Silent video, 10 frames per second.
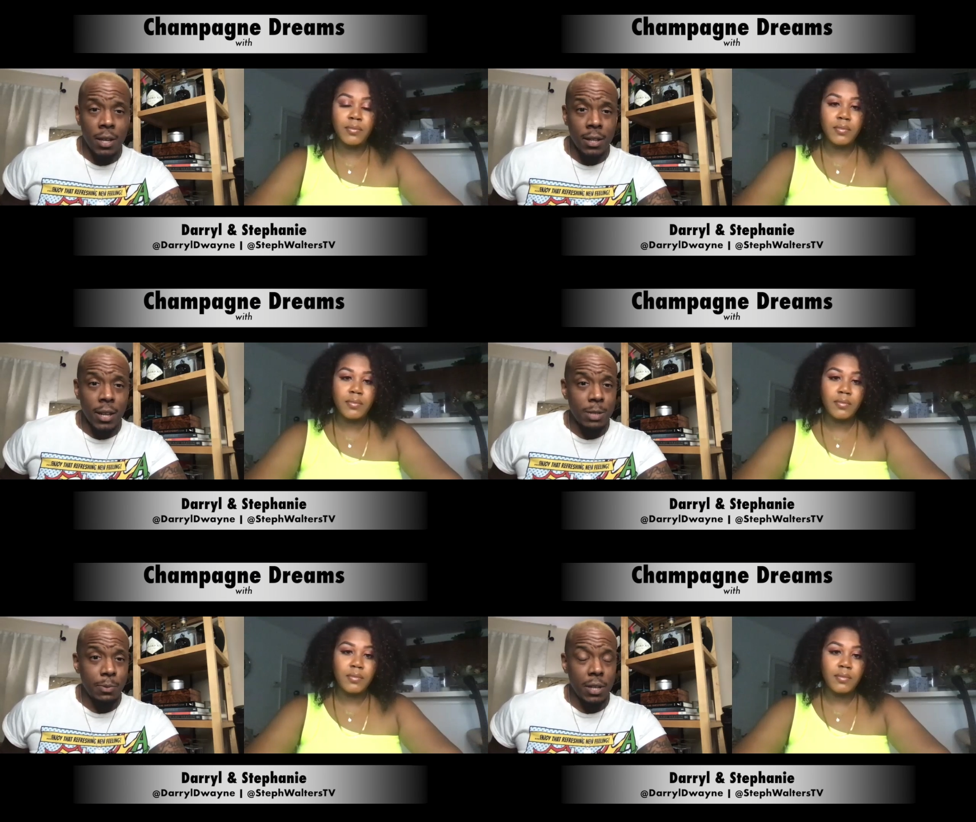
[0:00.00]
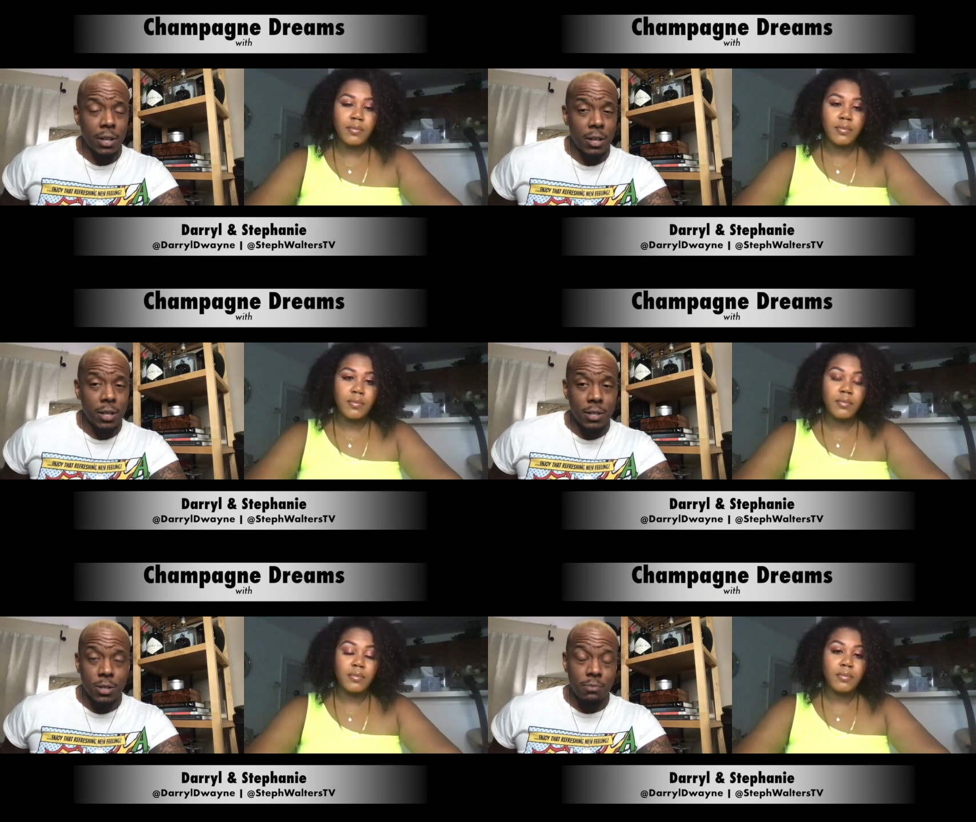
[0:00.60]
Speaker 1: let's be clear, he's
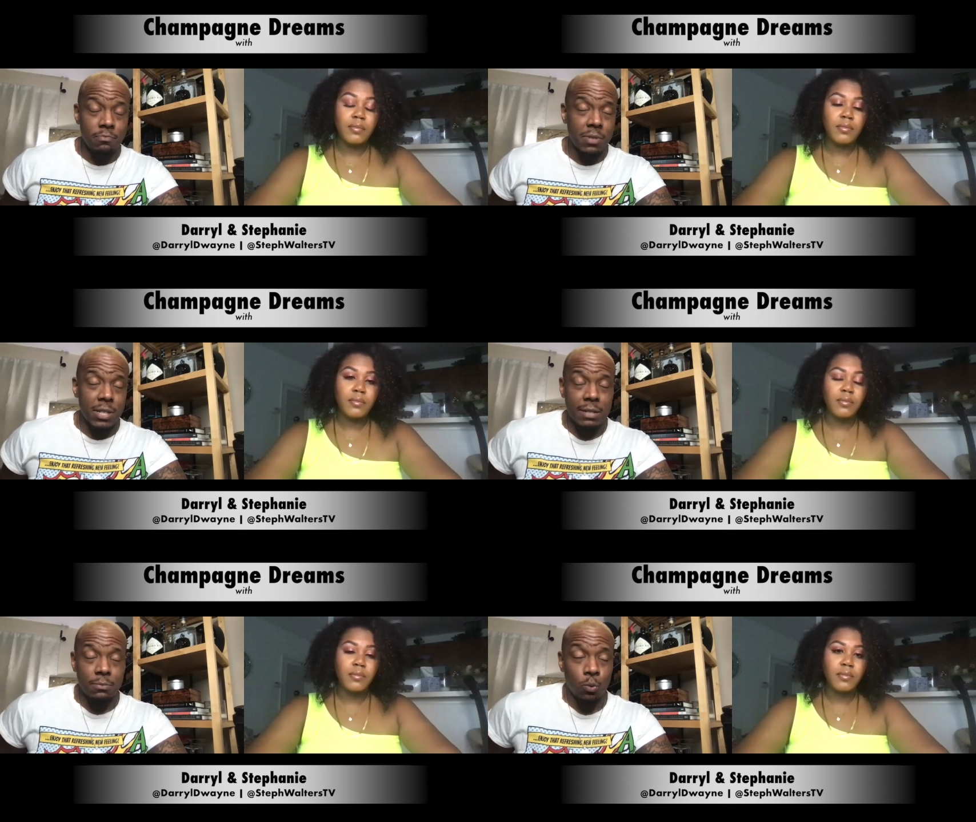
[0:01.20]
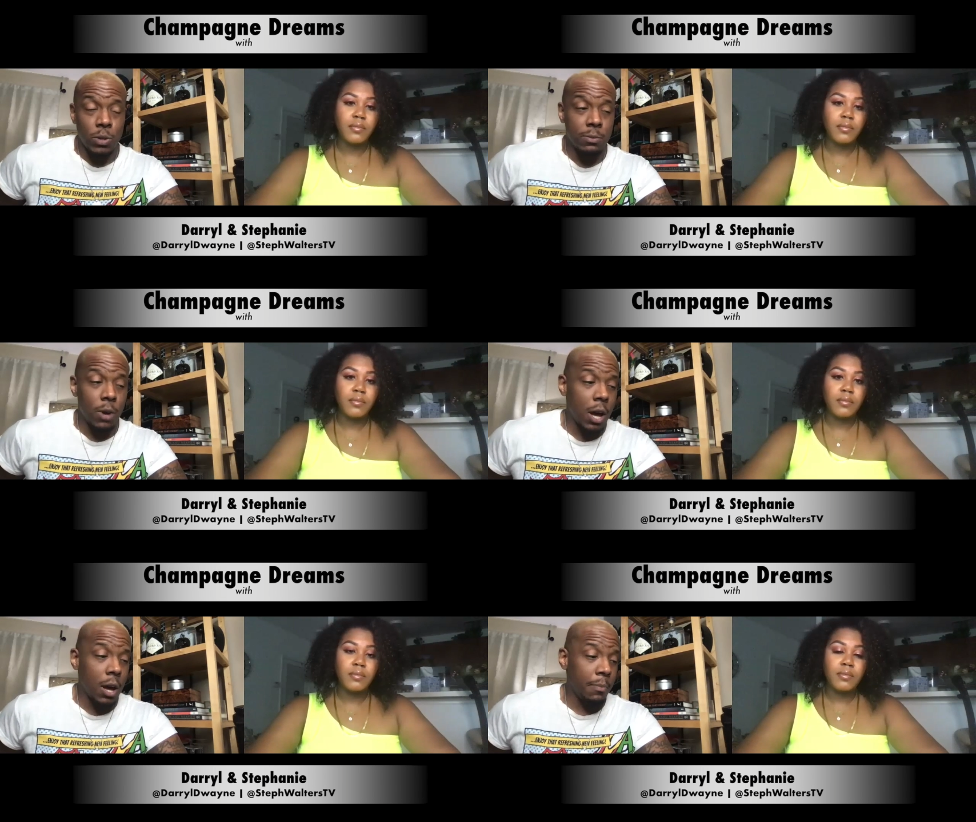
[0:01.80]

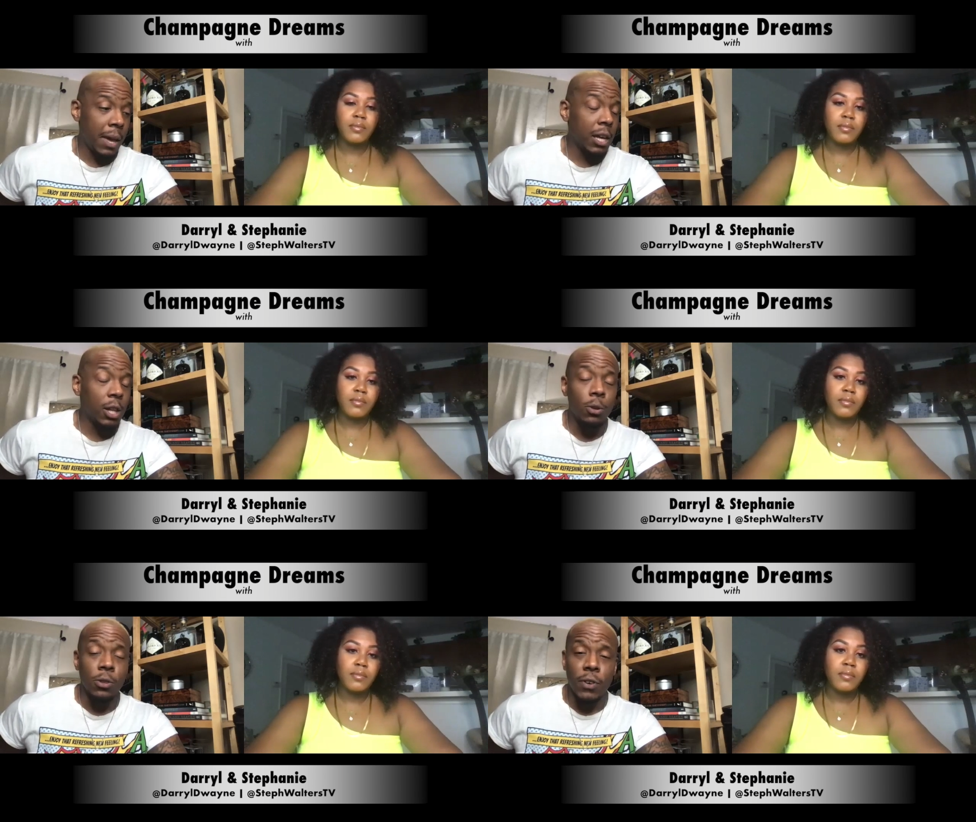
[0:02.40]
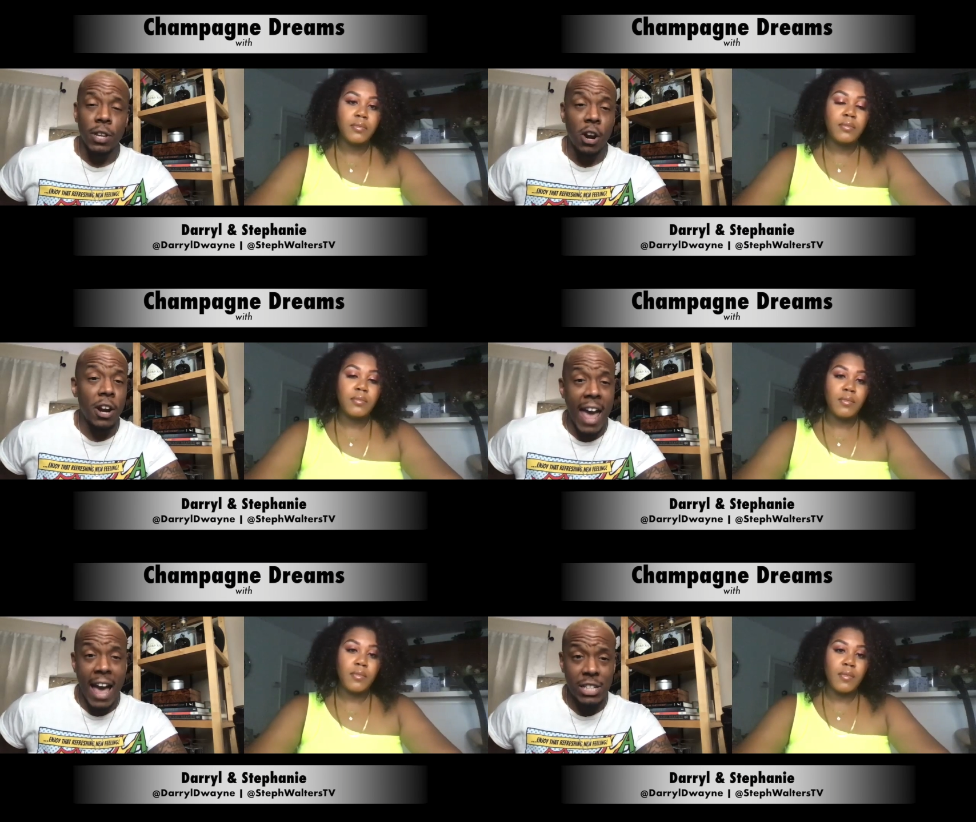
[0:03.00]
uh, making clothing for the
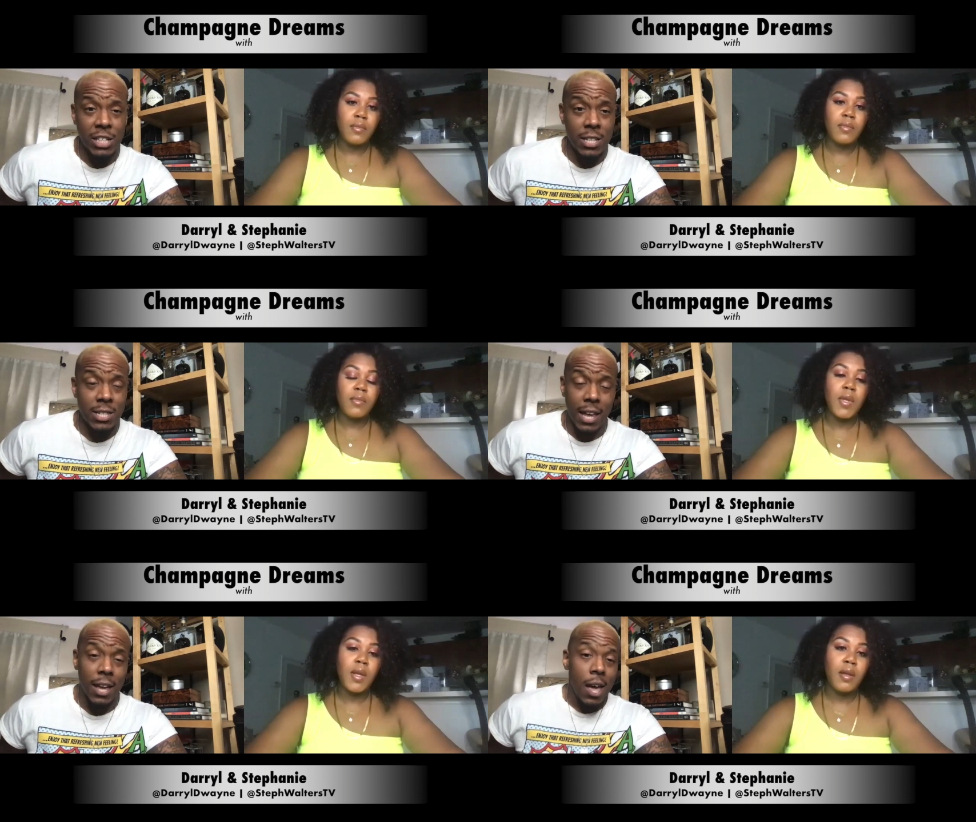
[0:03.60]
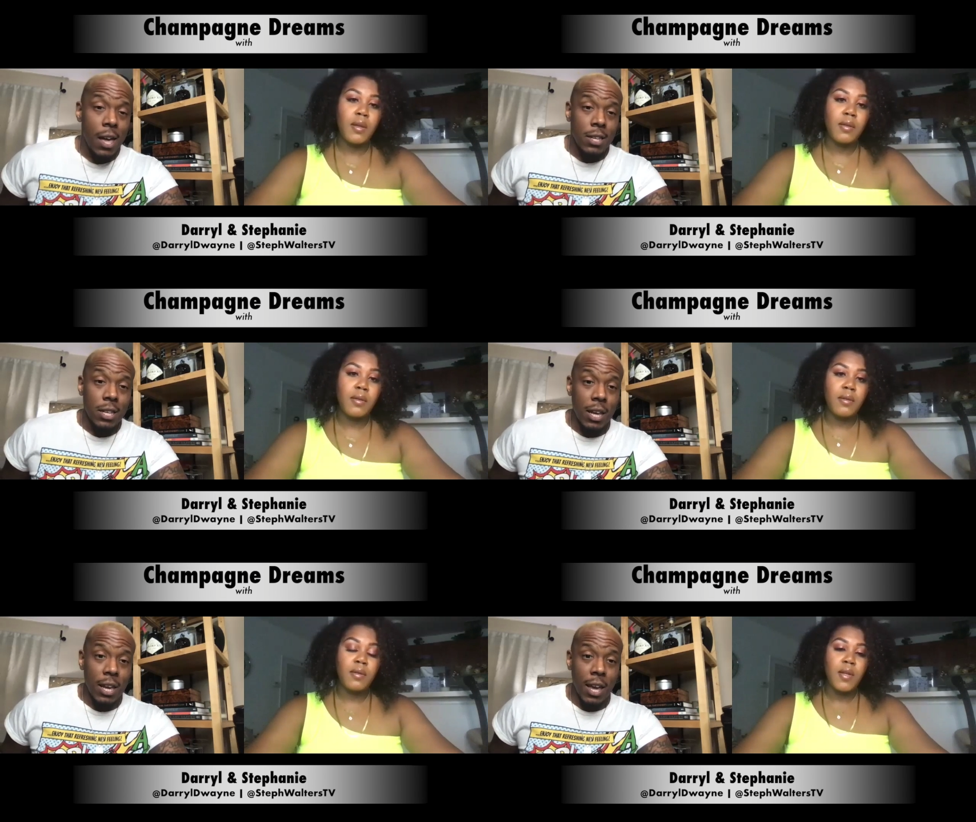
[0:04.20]
Kardashians. Like, and
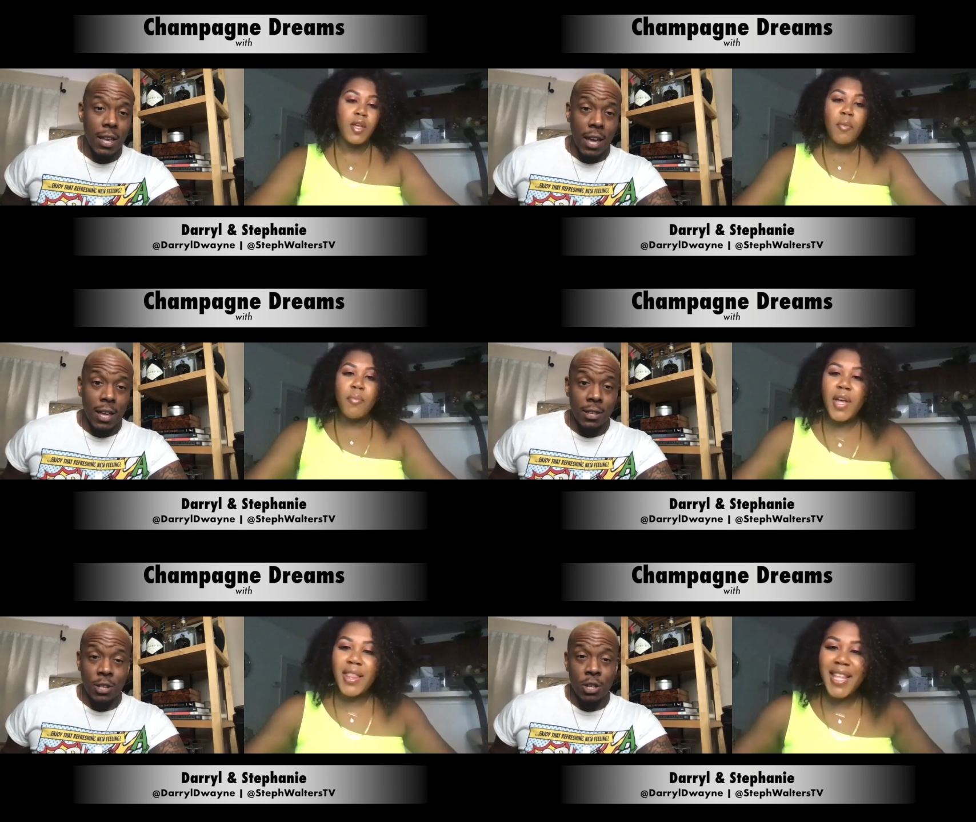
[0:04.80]
and, and but you know,